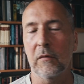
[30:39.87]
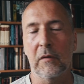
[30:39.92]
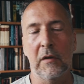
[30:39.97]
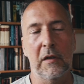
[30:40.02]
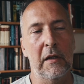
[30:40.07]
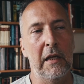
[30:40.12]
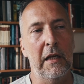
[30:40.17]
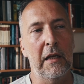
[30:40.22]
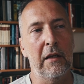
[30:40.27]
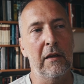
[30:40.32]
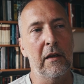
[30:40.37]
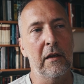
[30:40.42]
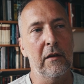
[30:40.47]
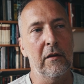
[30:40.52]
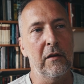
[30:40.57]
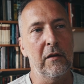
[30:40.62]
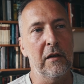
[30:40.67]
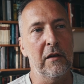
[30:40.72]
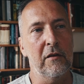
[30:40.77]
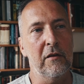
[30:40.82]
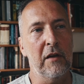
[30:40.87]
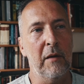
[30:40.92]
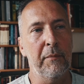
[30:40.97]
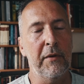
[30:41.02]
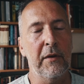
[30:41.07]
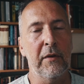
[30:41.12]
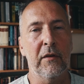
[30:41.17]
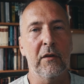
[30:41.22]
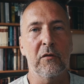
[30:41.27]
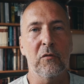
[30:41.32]
It, it's, it's
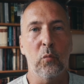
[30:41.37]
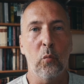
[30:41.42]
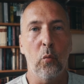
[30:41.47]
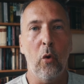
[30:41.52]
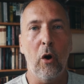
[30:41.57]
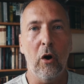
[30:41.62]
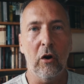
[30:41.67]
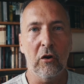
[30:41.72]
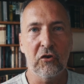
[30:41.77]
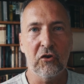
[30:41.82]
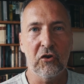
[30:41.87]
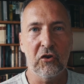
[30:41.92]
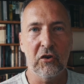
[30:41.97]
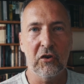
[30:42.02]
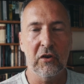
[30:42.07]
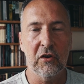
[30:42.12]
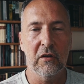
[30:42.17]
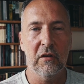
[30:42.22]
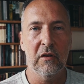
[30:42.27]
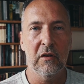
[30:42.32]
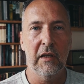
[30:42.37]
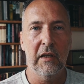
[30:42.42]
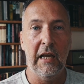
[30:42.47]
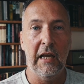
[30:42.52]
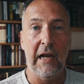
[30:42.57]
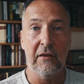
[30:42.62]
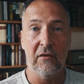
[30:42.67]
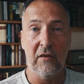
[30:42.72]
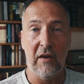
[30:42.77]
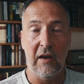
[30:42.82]
something that's watched
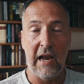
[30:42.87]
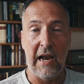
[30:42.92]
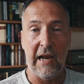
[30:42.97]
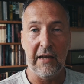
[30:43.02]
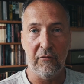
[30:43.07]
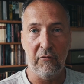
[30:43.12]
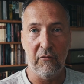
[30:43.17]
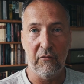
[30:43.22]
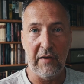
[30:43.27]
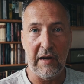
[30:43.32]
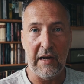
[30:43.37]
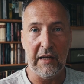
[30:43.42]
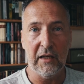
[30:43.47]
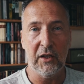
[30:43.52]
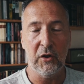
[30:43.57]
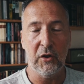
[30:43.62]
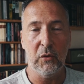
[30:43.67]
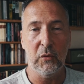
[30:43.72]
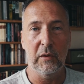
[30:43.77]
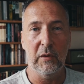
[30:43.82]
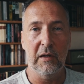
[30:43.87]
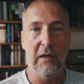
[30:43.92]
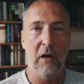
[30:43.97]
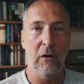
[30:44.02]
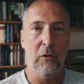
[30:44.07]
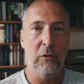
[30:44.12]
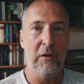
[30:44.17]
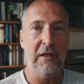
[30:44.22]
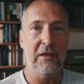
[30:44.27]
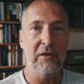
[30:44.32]
has has value
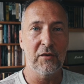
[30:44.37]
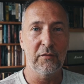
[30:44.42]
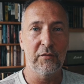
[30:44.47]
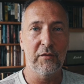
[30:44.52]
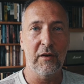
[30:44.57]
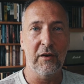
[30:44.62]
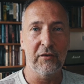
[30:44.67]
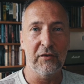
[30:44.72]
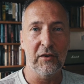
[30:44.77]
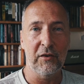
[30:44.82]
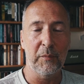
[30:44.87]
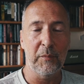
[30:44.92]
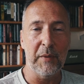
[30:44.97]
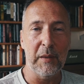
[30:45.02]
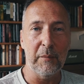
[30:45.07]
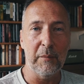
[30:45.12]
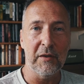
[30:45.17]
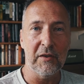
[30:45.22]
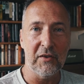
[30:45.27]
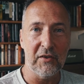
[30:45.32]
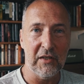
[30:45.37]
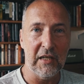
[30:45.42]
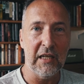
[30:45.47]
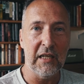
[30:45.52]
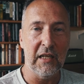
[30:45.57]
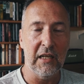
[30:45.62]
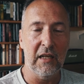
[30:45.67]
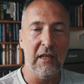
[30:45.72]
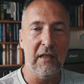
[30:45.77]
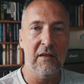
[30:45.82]
only insofar as other people are
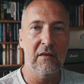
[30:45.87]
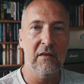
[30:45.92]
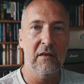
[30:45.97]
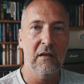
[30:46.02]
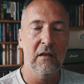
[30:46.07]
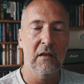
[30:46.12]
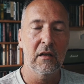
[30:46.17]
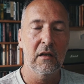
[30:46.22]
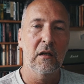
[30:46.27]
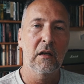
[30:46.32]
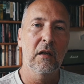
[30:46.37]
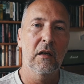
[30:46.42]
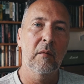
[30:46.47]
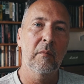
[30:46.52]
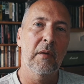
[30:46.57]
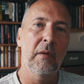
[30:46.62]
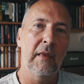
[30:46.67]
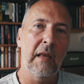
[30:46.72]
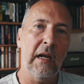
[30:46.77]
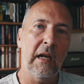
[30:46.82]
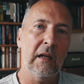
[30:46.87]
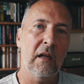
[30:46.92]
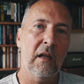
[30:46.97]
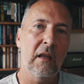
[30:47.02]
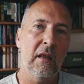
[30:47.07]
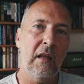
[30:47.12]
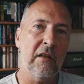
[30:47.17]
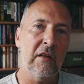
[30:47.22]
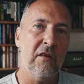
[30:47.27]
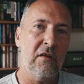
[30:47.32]
seeing it. But that
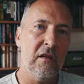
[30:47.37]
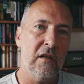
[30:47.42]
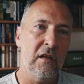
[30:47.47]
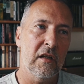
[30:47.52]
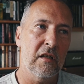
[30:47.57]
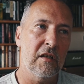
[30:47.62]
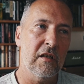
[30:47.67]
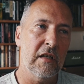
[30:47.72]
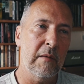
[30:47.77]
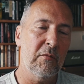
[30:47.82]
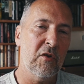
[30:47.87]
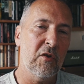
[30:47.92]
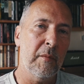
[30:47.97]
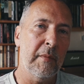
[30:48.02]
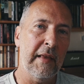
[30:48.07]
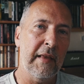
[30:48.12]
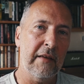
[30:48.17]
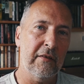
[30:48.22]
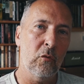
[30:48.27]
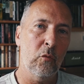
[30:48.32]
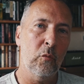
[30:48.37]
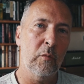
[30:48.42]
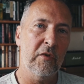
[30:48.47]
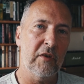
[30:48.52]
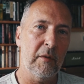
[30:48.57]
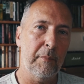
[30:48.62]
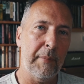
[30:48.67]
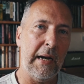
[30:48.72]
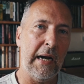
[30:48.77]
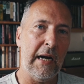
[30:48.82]
that's it seems to me that's almost
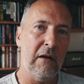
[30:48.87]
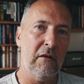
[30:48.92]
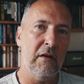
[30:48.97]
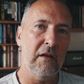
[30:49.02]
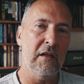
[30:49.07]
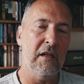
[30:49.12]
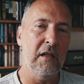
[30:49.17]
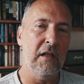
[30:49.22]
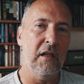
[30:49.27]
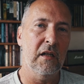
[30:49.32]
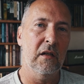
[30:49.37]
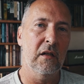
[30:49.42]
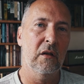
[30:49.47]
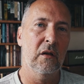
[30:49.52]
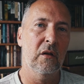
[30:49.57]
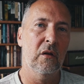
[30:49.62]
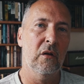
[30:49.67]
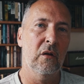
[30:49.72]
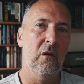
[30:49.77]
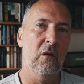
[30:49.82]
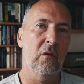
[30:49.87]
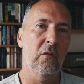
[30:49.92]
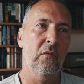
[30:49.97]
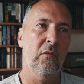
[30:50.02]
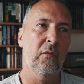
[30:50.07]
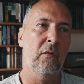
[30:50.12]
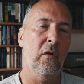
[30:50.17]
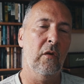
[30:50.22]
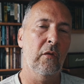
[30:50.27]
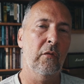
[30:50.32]
a parody
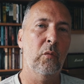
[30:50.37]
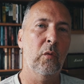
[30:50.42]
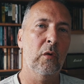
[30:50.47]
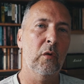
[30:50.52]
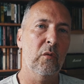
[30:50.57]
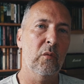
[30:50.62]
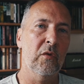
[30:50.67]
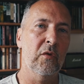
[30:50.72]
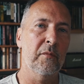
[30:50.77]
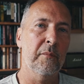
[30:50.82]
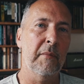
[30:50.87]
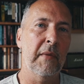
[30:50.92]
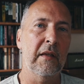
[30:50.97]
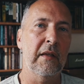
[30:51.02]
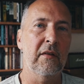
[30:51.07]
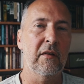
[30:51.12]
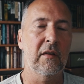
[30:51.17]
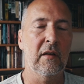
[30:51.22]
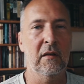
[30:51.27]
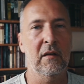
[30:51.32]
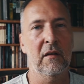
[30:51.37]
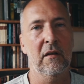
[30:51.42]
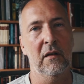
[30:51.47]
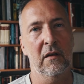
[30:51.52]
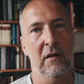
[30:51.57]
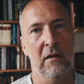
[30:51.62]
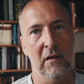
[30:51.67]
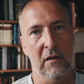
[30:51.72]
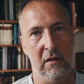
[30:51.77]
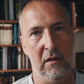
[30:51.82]
of of what was meant on,
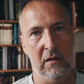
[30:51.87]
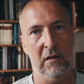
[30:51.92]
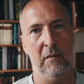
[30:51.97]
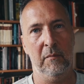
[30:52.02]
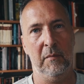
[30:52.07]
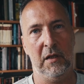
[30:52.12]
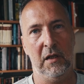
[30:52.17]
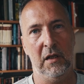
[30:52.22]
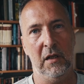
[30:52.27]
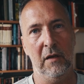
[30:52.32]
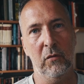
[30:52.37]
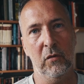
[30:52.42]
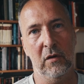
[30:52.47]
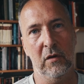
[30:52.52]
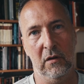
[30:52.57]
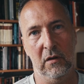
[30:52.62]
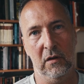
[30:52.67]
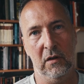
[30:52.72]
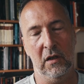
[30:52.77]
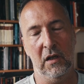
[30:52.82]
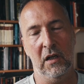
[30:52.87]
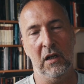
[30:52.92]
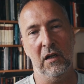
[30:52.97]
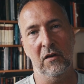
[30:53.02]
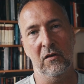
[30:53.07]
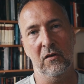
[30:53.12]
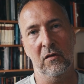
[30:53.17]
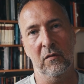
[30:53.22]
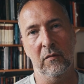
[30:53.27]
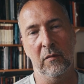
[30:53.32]
in, in the medieval
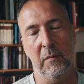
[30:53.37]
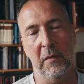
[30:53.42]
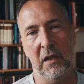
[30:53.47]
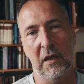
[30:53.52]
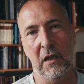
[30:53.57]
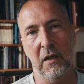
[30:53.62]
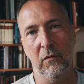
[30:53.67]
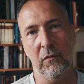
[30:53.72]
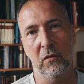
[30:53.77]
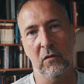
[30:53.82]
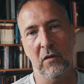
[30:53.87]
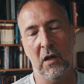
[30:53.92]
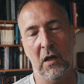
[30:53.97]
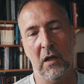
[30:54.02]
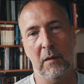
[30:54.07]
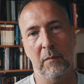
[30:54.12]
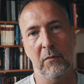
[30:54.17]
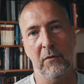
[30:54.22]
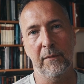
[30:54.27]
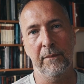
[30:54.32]
years of medieval times.